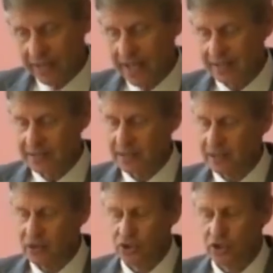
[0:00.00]
That
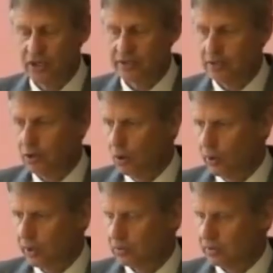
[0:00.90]
said, just
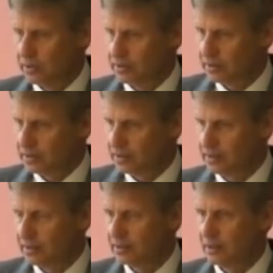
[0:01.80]
knowing what the
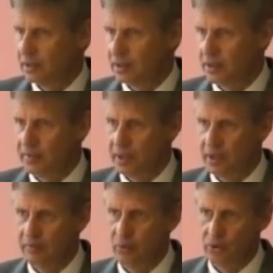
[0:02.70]
statistics are coming
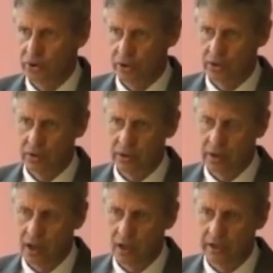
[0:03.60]
out of Portugal
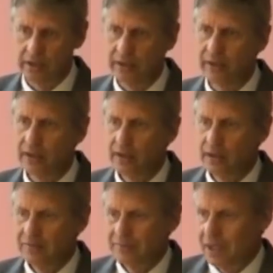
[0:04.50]
and Holland,
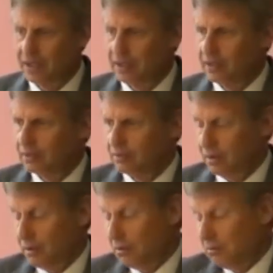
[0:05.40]
I
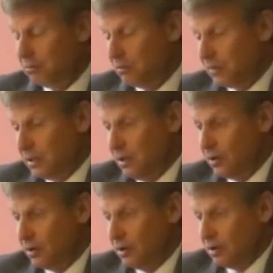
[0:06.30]
think,
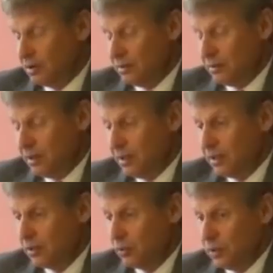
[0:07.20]
I
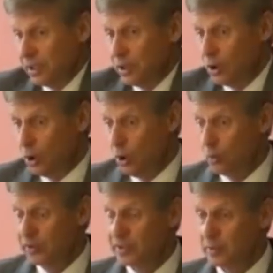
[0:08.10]
think really
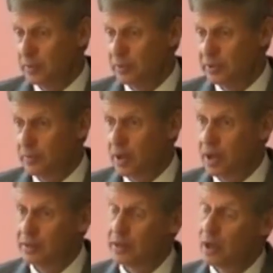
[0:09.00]
opens people's
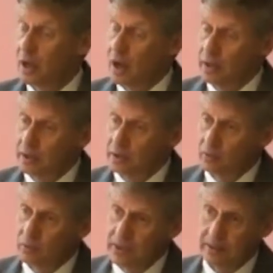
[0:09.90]
minds. I think
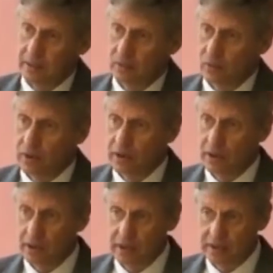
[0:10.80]
the reason that we're
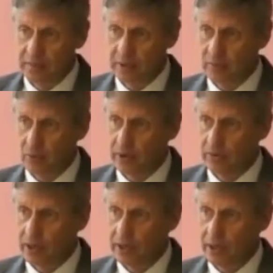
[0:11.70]
at a tipping
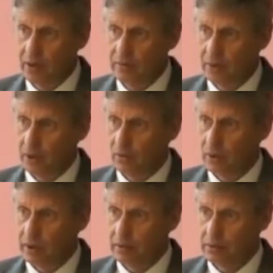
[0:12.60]
point right now in marijuana...